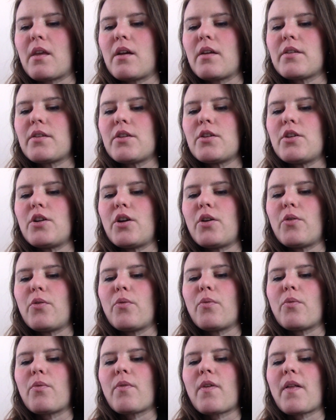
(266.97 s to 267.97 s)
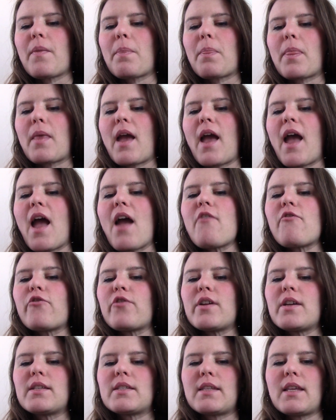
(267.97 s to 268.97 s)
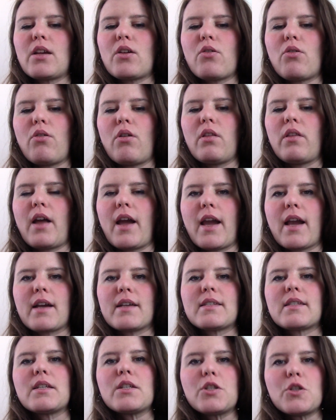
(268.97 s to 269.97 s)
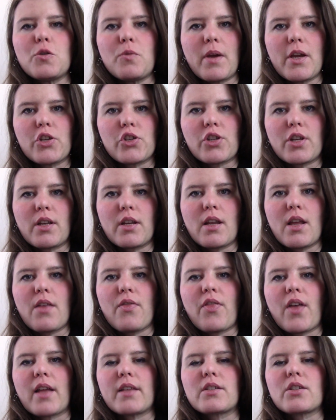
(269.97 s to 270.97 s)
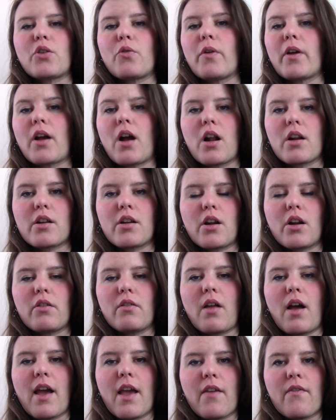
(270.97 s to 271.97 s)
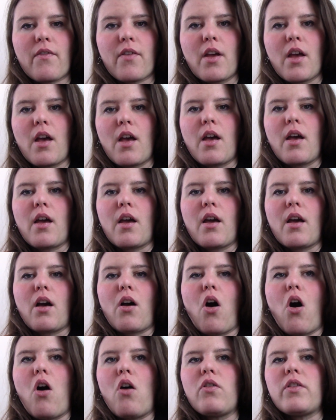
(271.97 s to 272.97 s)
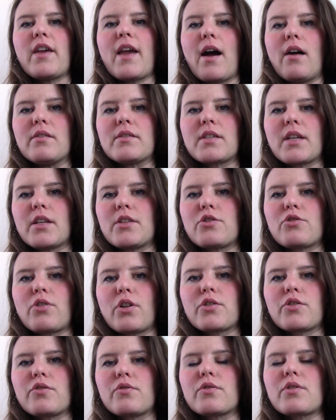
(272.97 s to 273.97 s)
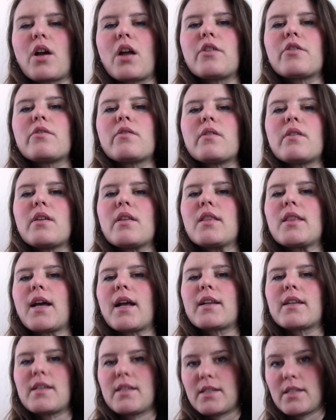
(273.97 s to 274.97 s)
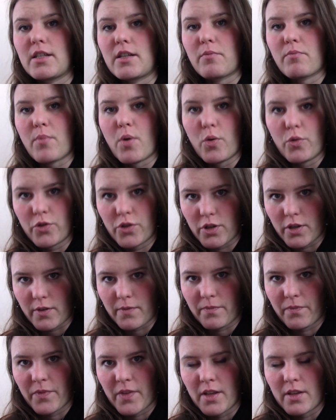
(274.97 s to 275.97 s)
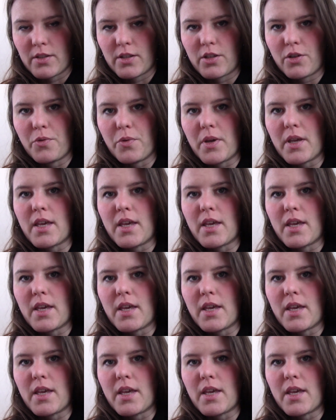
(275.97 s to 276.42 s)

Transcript: you know, every single situation that's going on in our life, all the outside structures, underneath that is an emotion. So